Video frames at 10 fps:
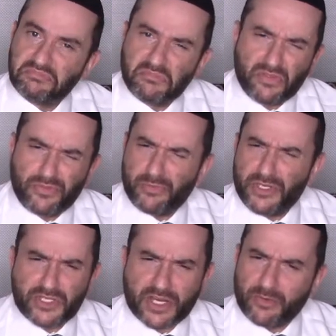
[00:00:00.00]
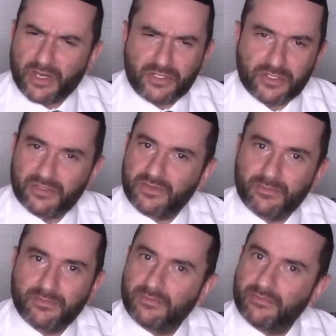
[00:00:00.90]
3 generations.
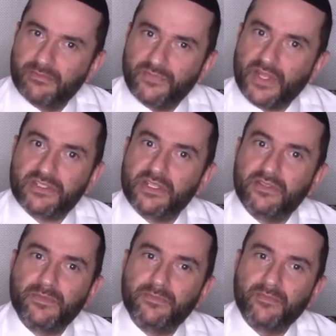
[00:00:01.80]
That's it.